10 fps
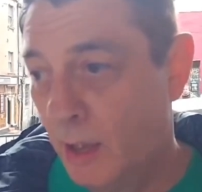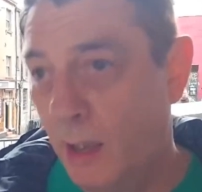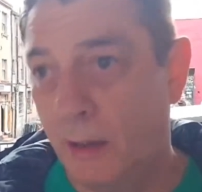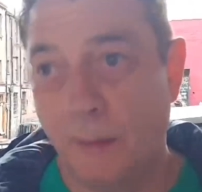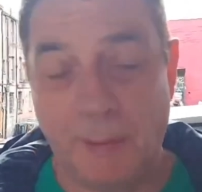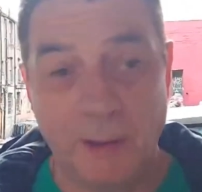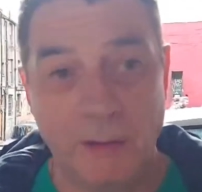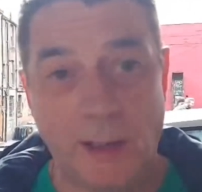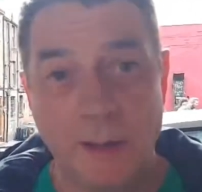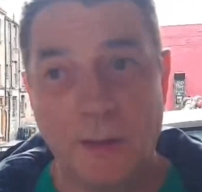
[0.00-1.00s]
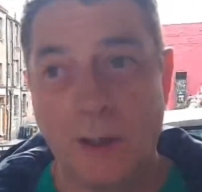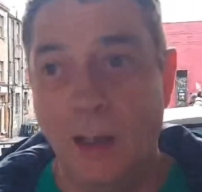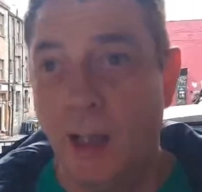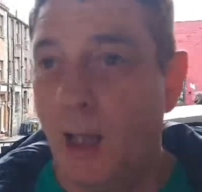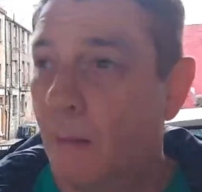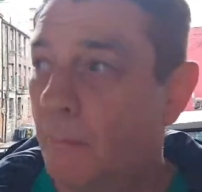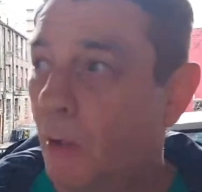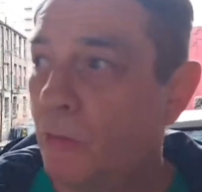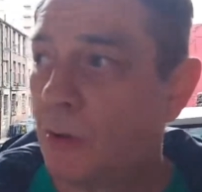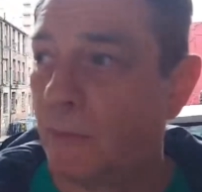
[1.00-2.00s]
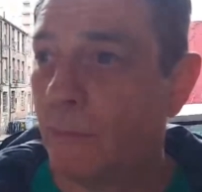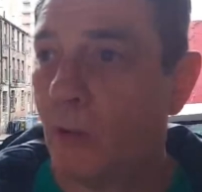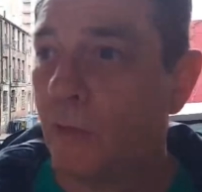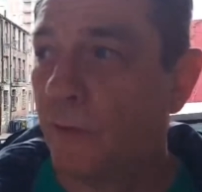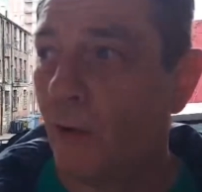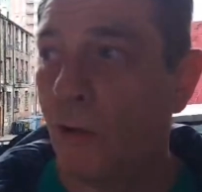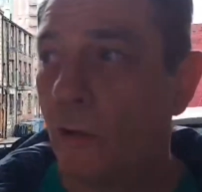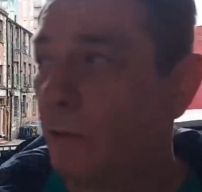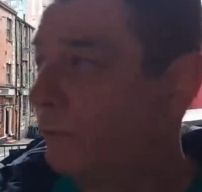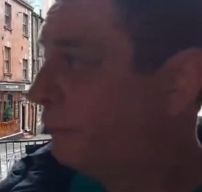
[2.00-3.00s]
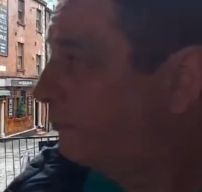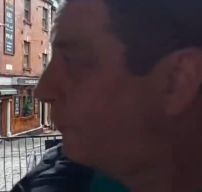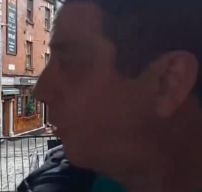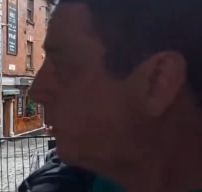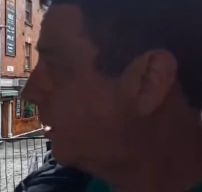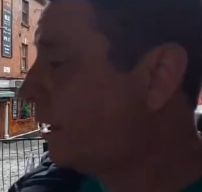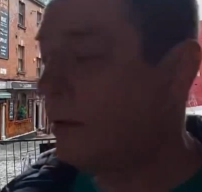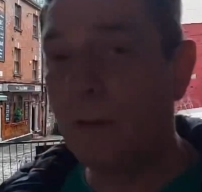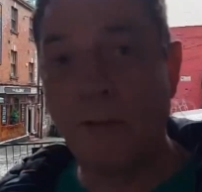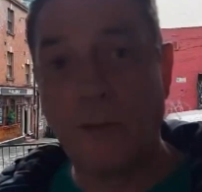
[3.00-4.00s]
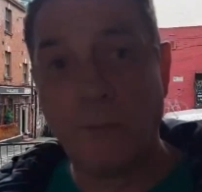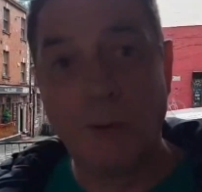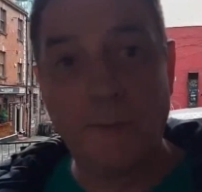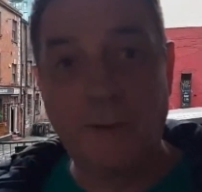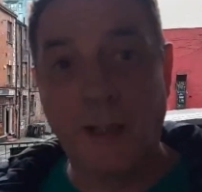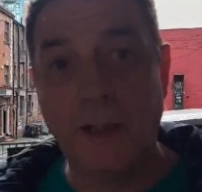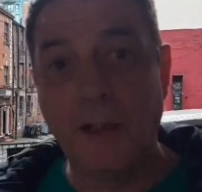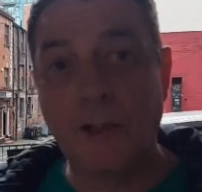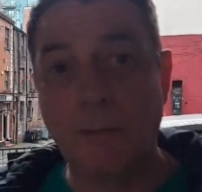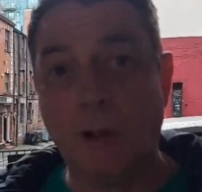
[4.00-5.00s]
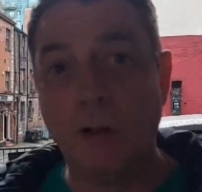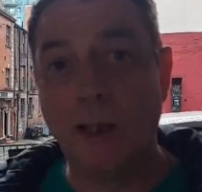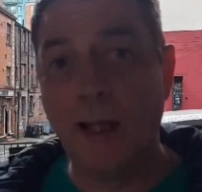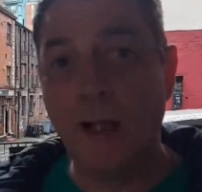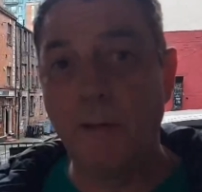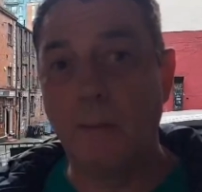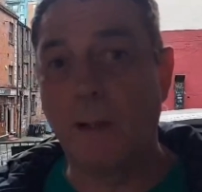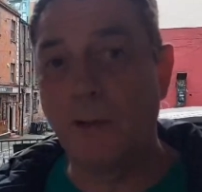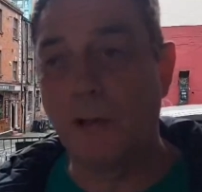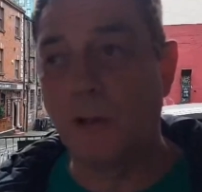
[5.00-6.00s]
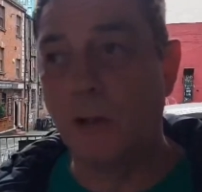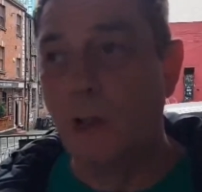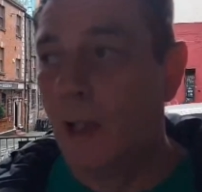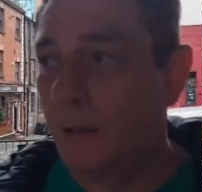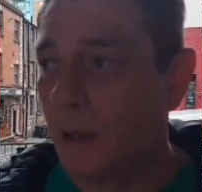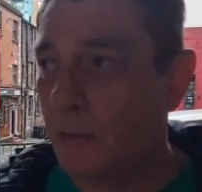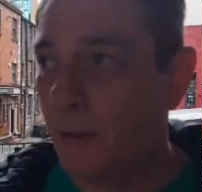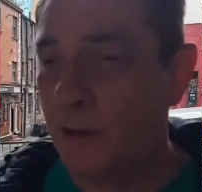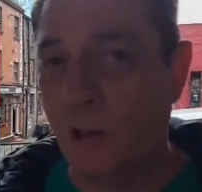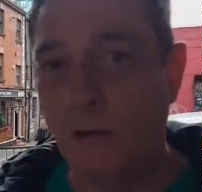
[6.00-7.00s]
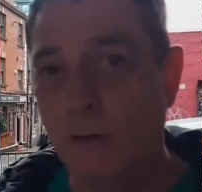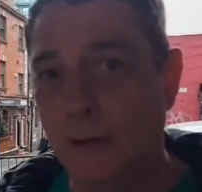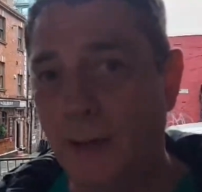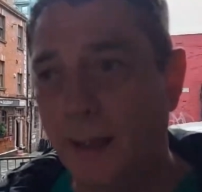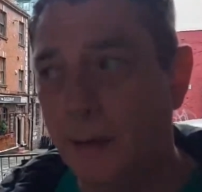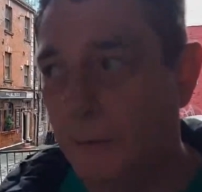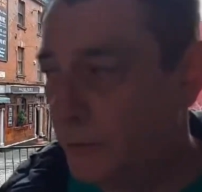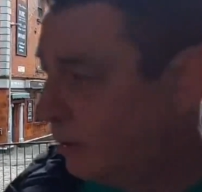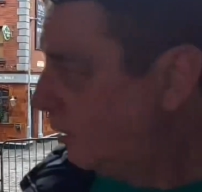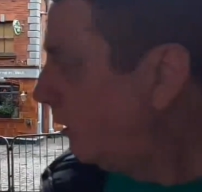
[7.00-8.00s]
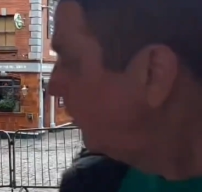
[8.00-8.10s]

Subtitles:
the buildings, and most of them, over 40,000 of them, lived in this small area of Manchester, and that's why it's called Little Ireland. So